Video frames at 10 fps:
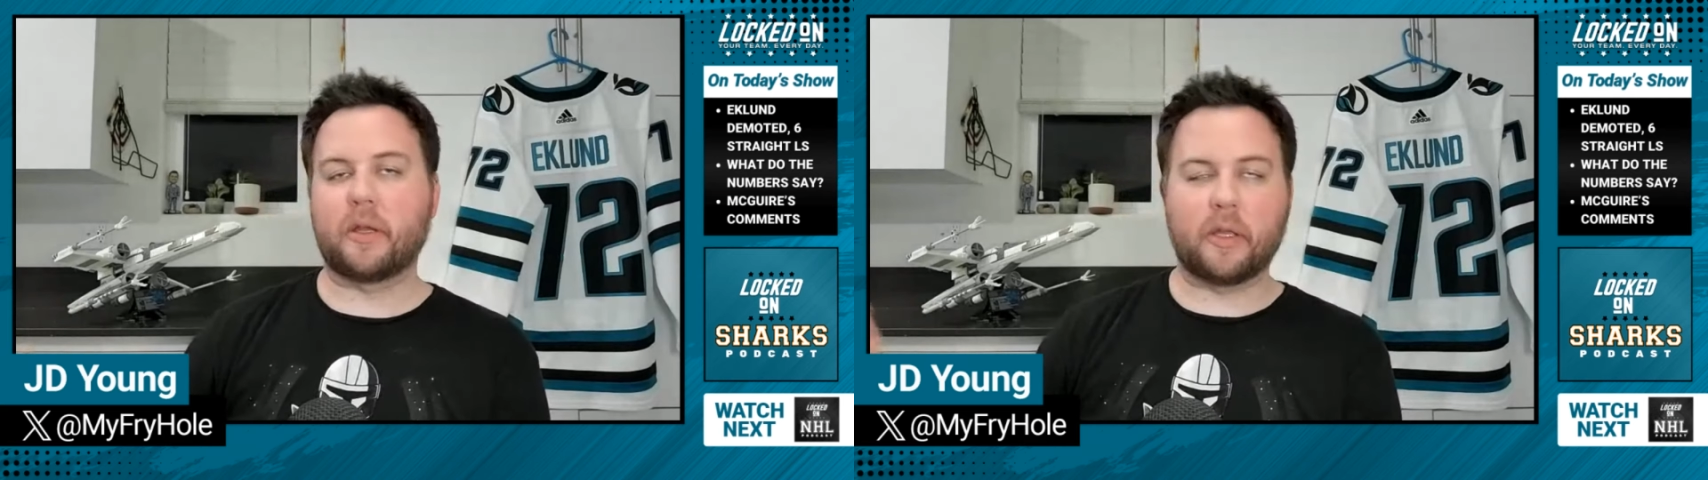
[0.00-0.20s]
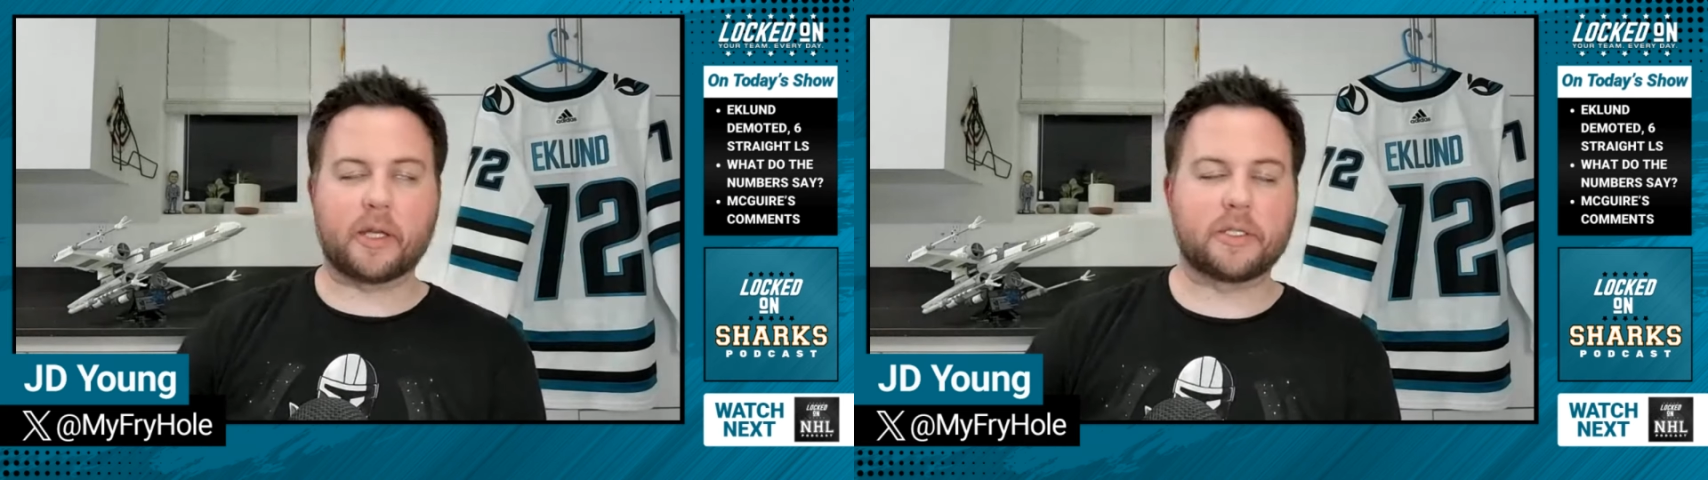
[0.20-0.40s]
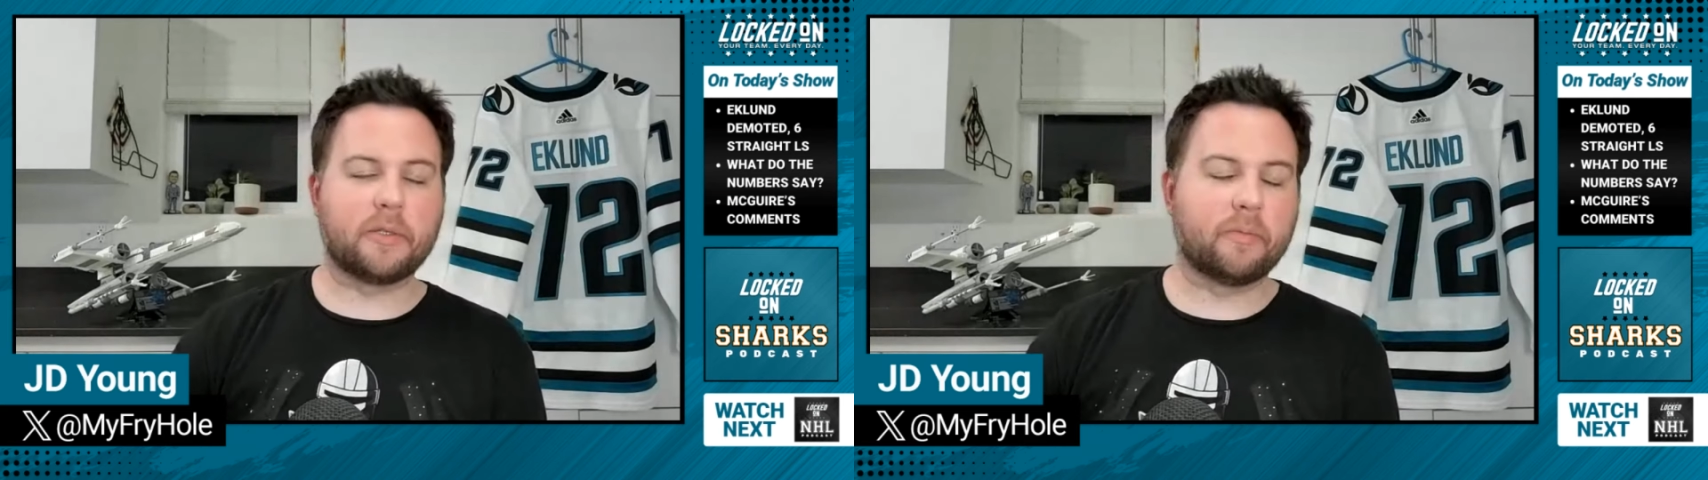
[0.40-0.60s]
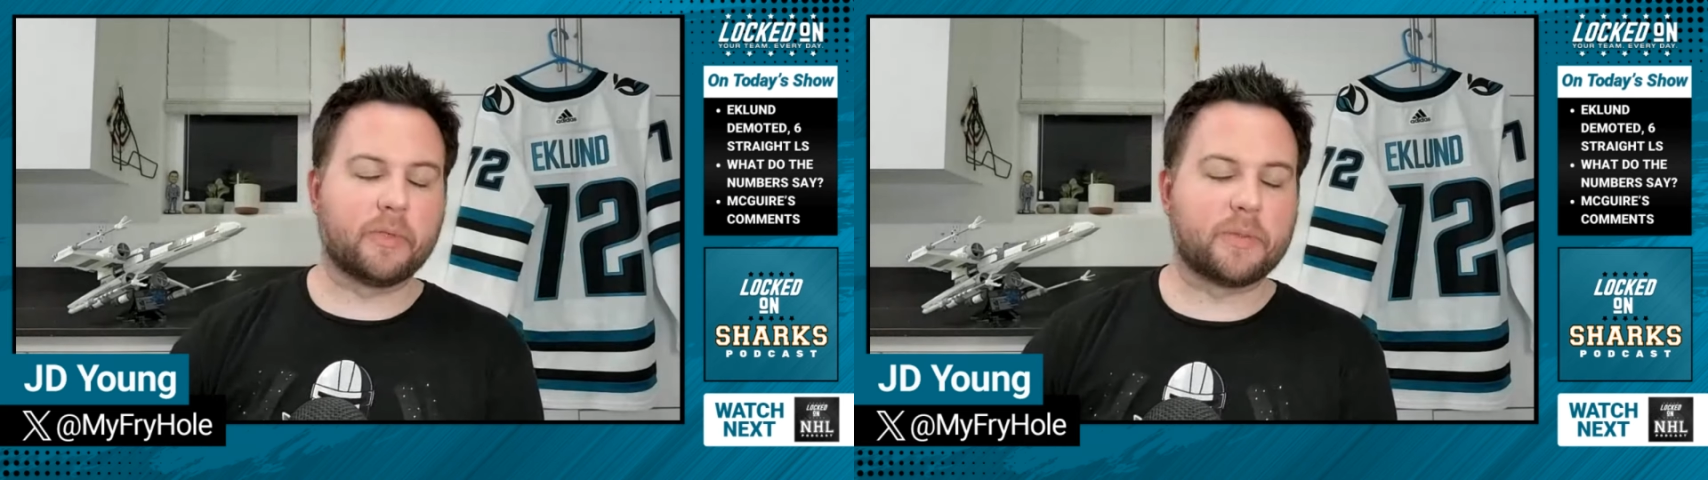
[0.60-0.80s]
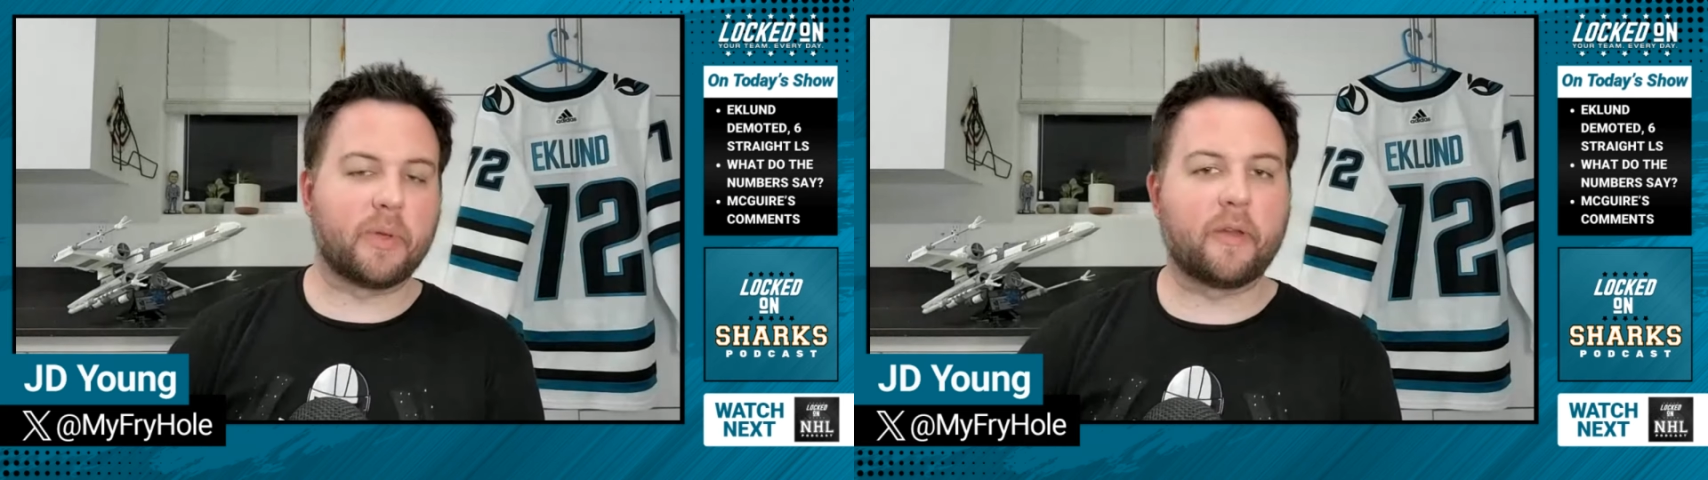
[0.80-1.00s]
And he actually
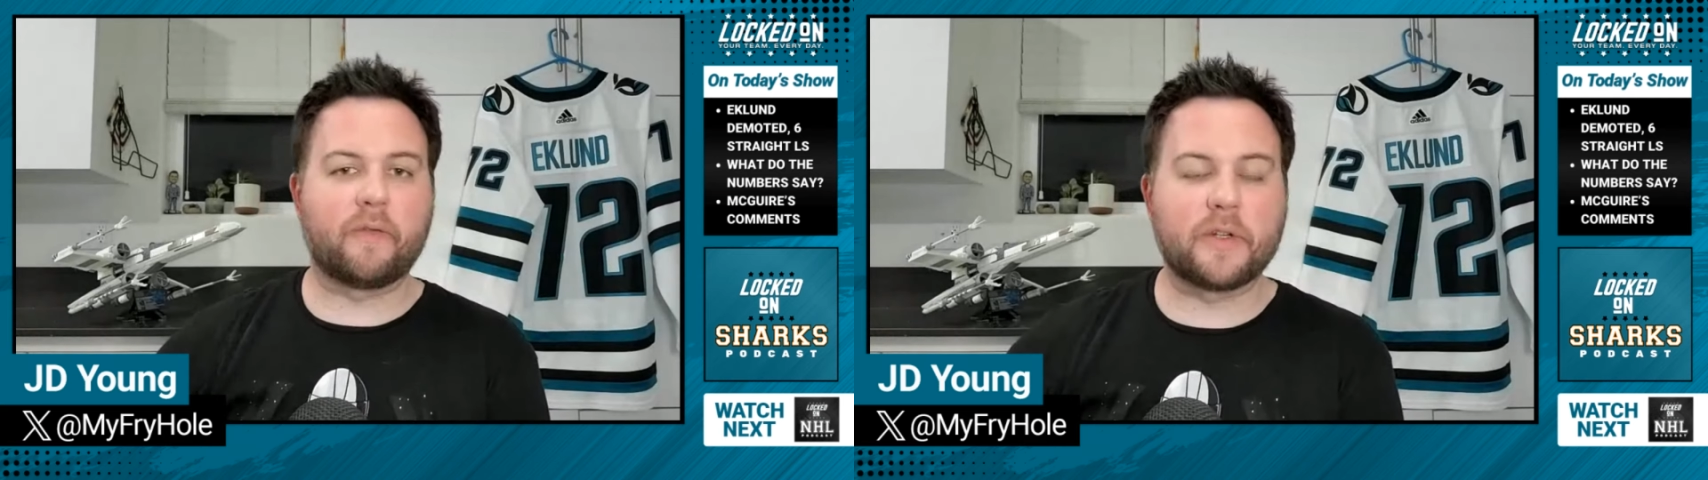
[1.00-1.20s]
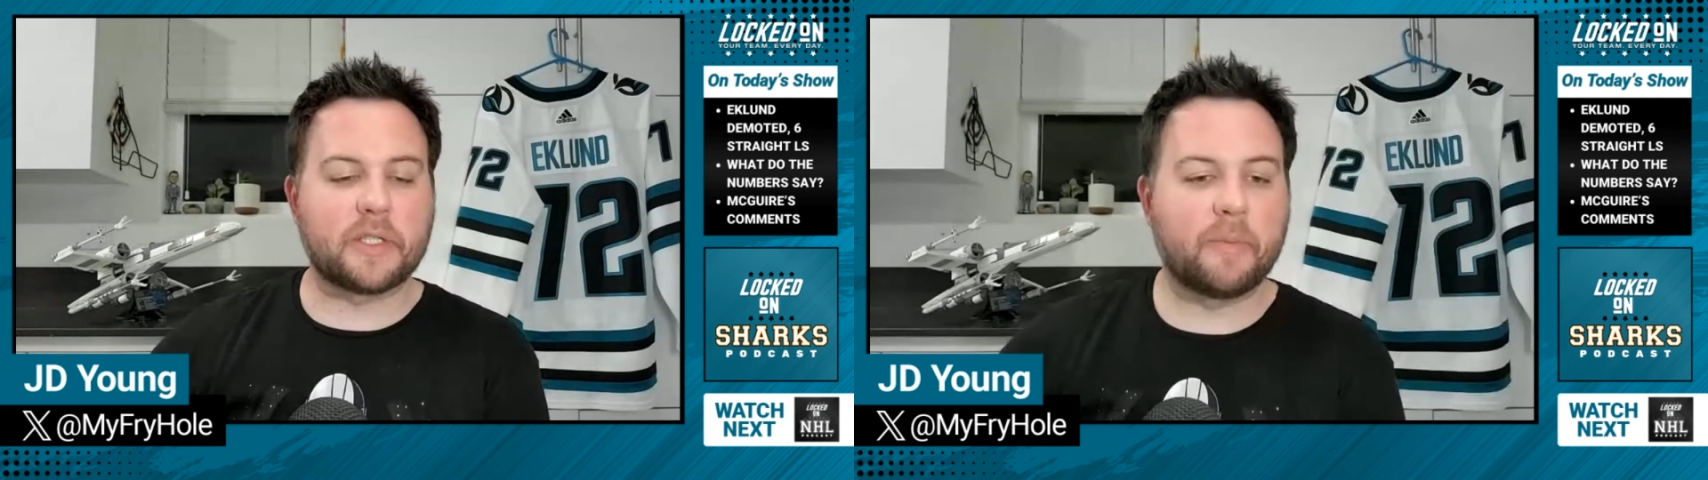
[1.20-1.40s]
was playing first